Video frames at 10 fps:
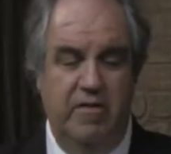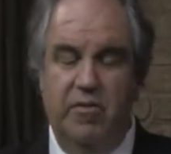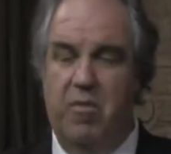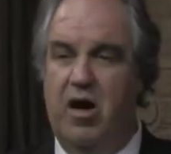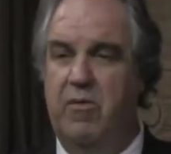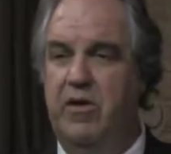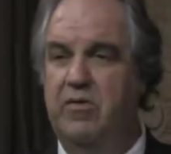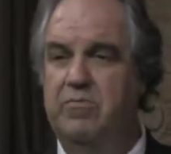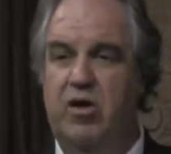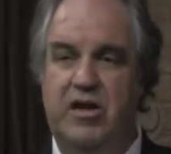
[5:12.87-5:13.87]
of the
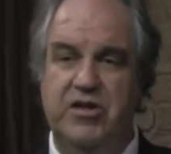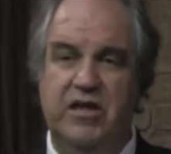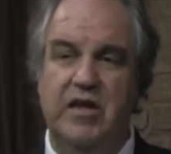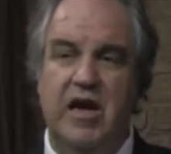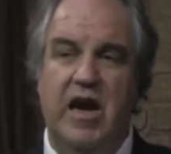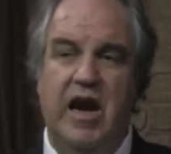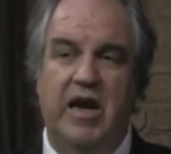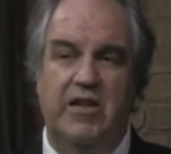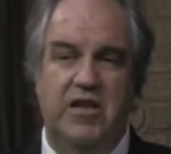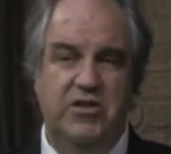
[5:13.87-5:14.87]
Monorail project.
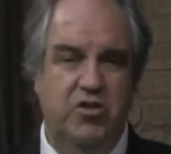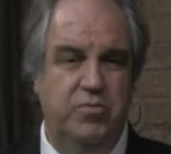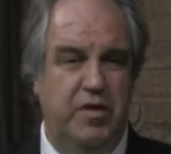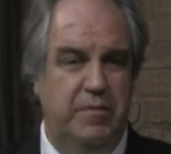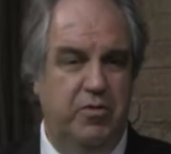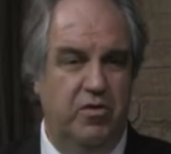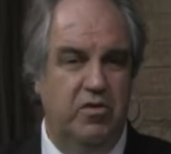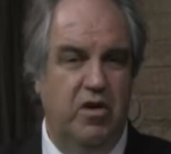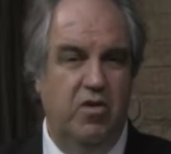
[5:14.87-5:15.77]
And these two people